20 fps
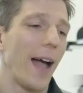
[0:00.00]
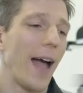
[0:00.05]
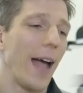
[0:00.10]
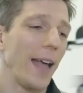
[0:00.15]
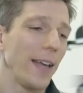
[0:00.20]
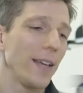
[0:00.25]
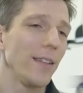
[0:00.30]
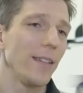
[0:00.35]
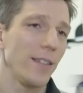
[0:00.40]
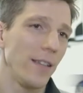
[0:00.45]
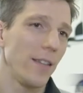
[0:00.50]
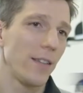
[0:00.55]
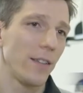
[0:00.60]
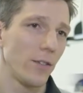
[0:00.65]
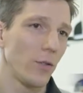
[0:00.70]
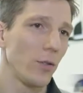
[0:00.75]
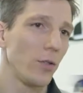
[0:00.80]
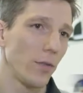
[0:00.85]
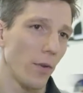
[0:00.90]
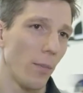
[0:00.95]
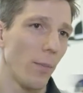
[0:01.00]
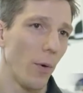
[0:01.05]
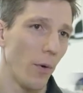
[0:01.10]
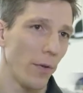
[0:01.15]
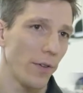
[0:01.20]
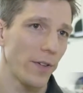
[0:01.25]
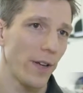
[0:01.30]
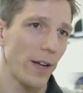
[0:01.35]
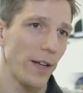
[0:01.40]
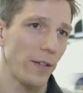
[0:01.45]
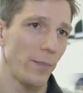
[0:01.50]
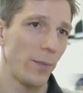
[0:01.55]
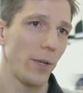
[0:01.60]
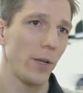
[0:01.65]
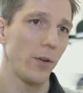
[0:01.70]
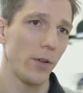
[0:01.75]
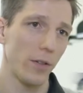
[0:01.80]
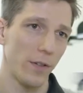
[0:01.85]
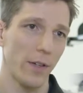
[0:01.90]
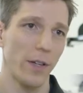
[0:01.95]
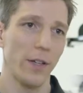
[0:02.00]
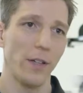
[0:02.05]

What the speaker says: I can see the students from both sides because I